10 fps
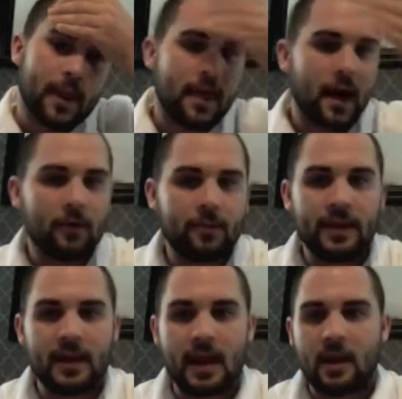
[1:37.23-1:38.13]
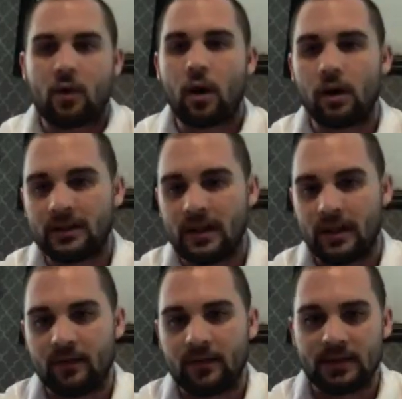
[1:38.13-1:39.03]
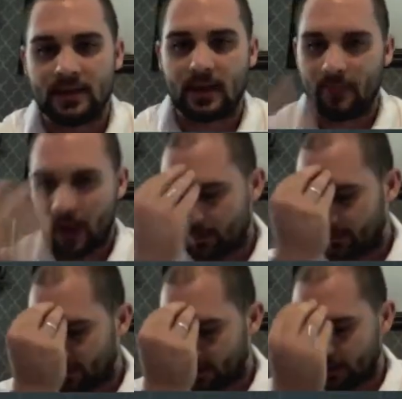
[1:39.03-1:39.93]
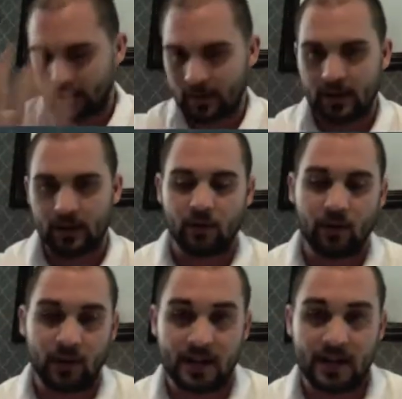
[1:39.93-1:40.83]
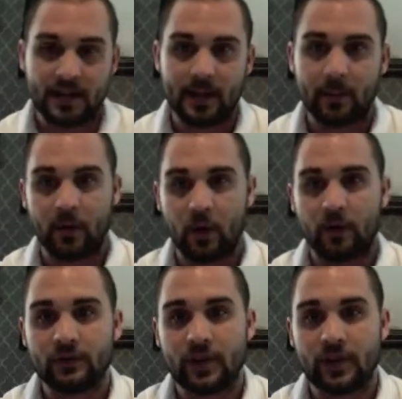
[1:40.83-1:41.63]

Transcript: that would be a qualitative because I'm feeling the heat coming off.